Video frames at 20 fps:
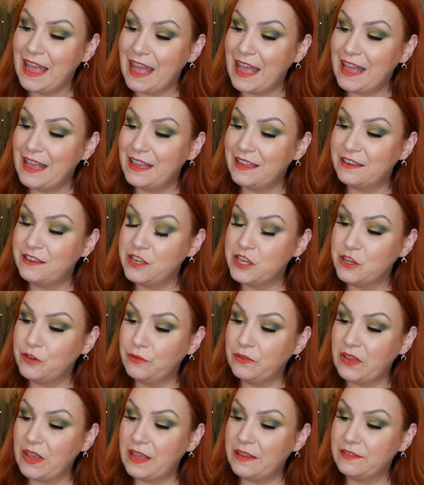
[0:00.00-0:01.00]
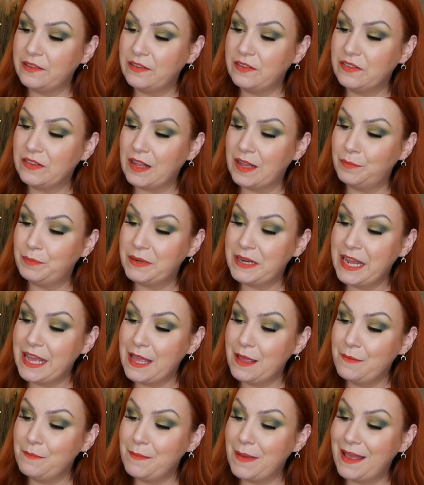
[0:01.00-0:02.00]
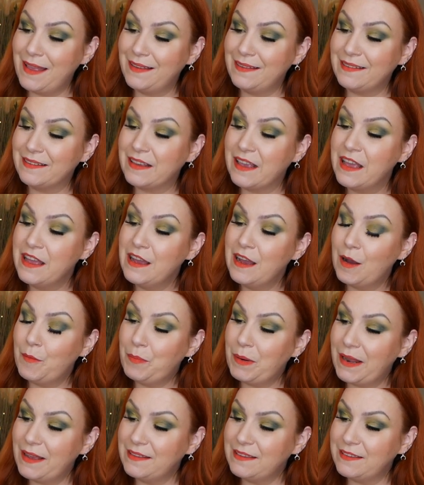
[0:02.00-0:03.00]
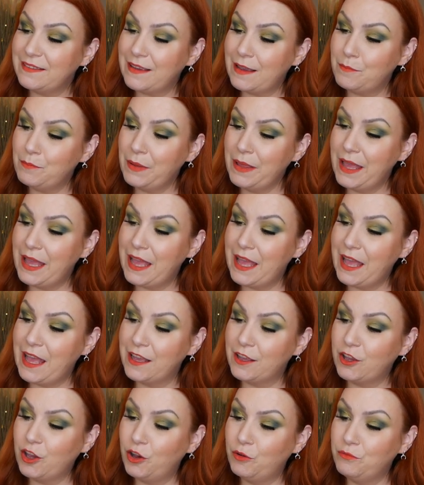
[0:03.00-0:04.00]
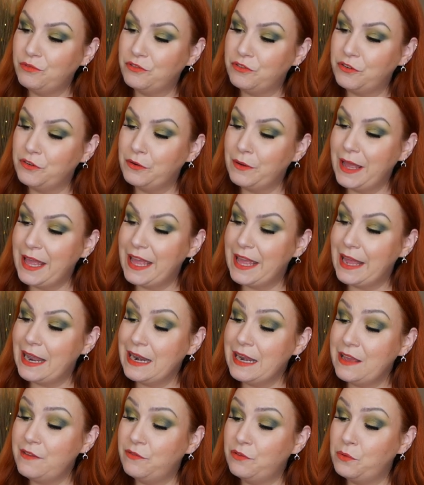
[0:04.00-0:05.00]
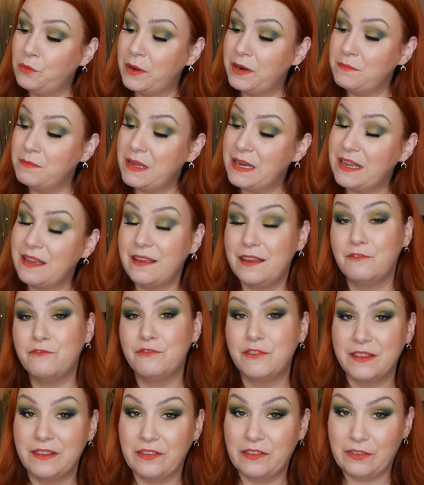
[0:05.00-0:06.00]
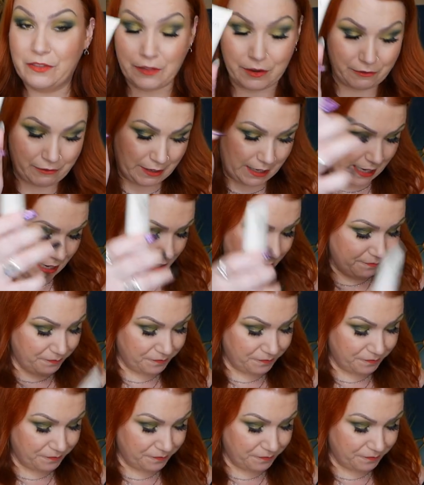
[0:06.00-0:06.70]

And to use it as a scalp and hair mask, apply to damp hair and comb through hair. Leave for 1 minute and rinse thoroughly.